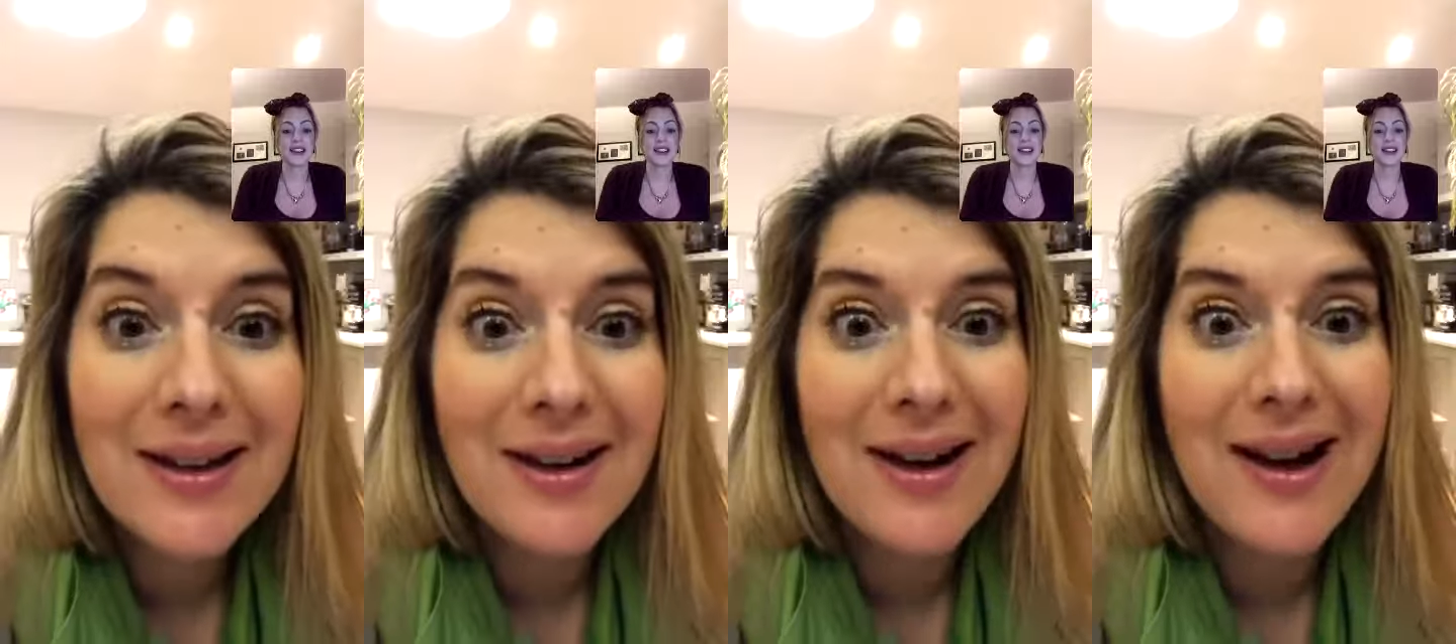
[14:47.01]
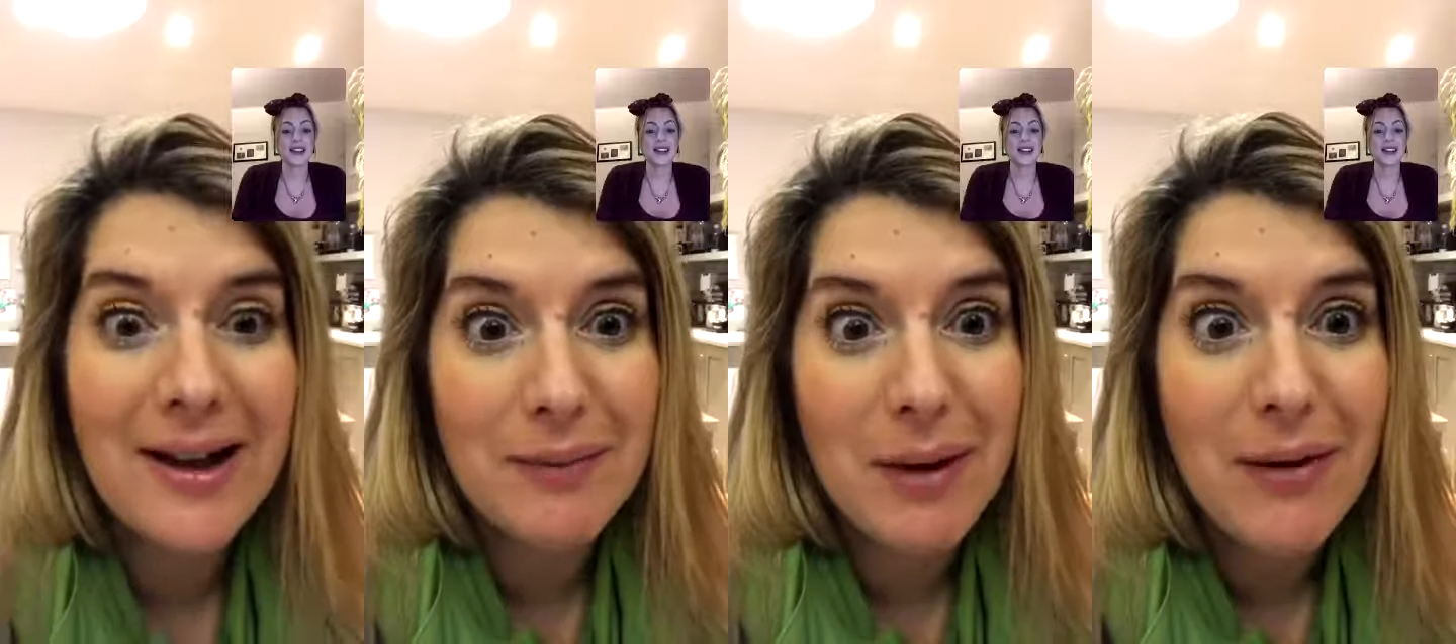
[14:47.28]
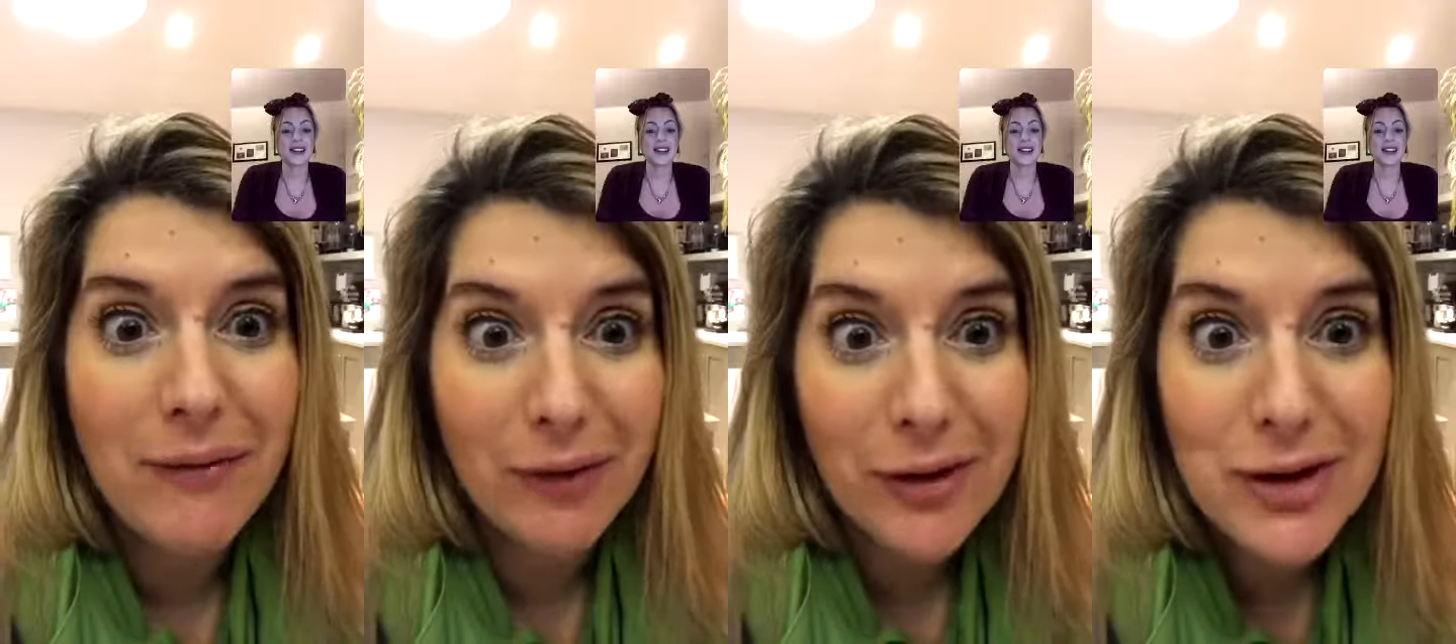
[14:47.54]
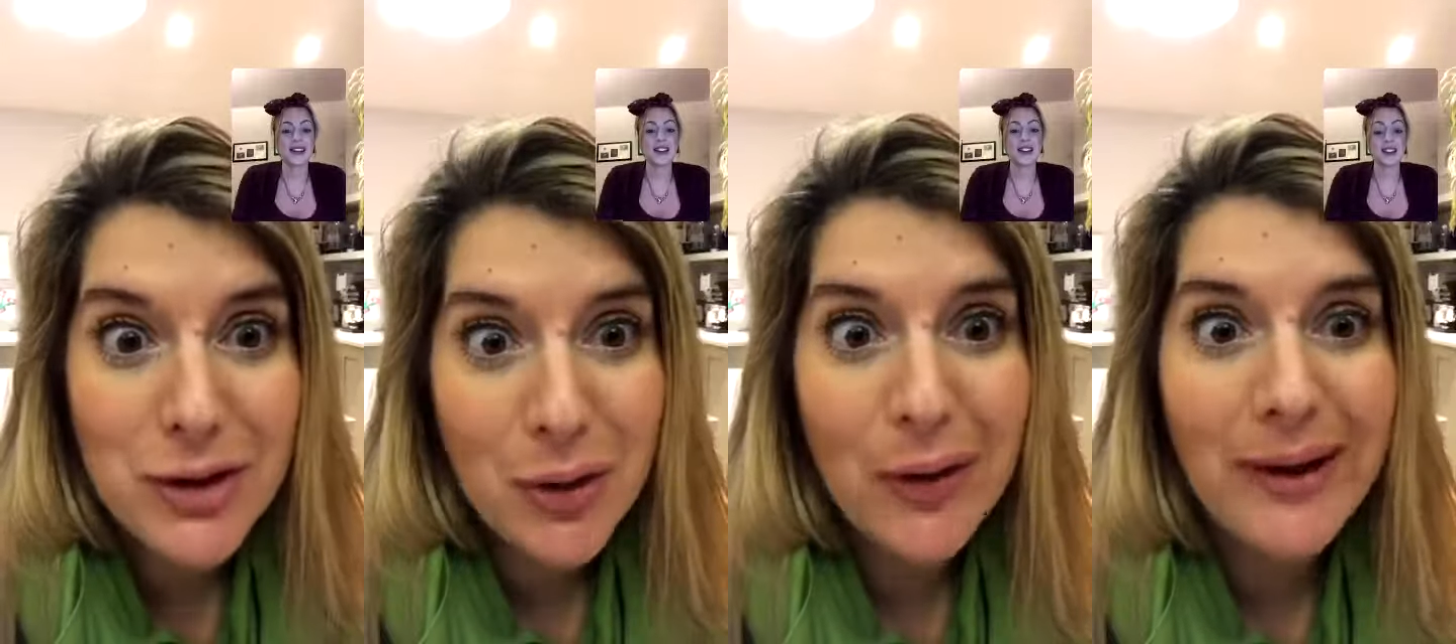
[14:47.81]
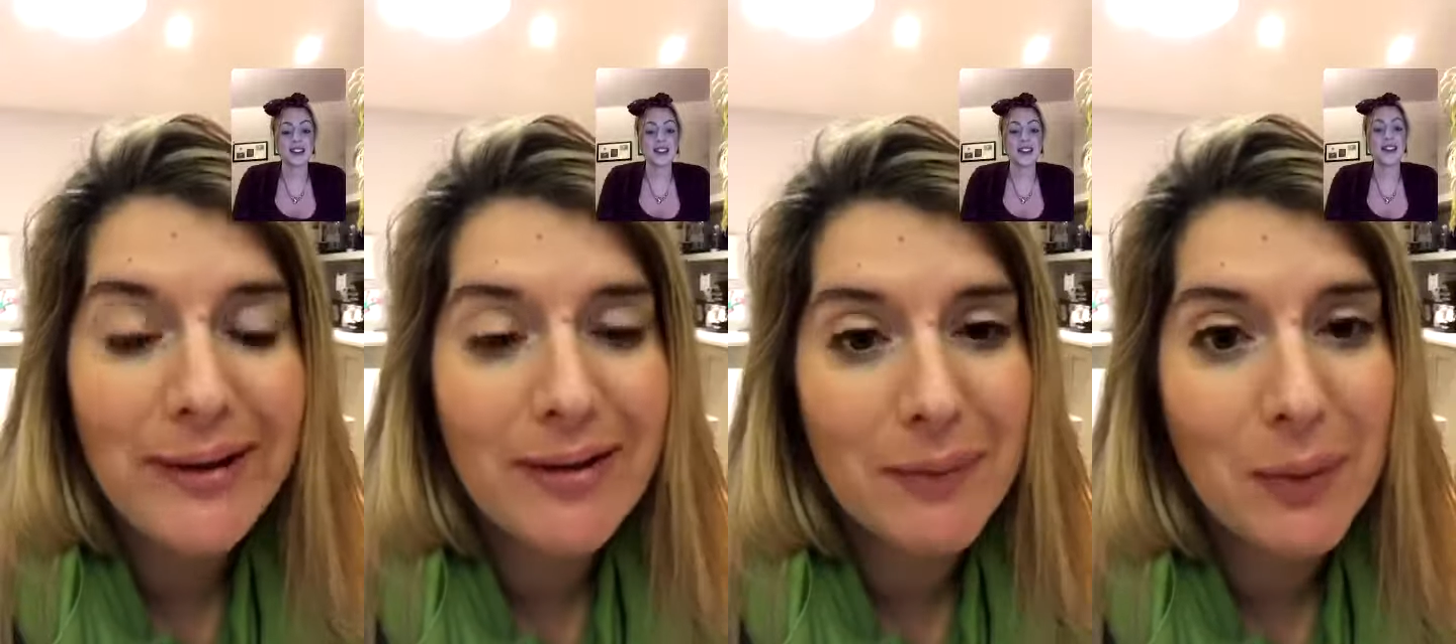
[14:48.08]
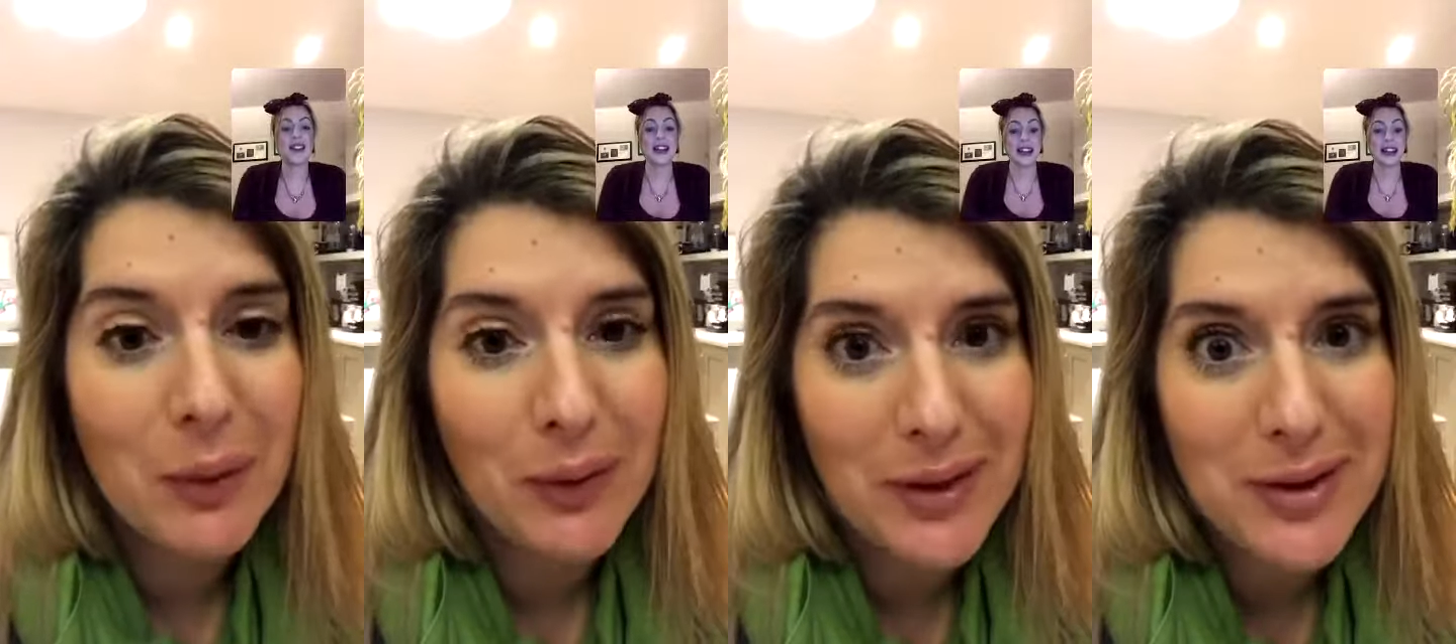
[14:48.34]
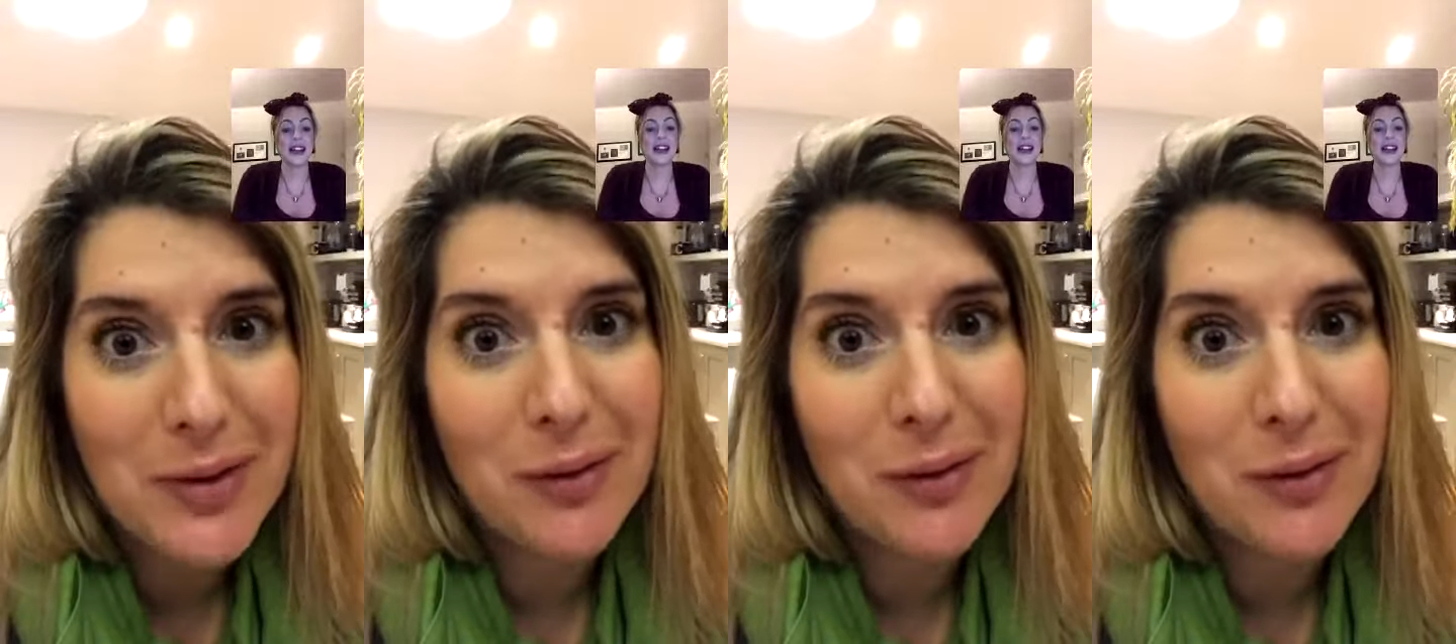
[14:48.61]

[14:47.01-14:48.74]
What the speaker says: as my first choice to be going into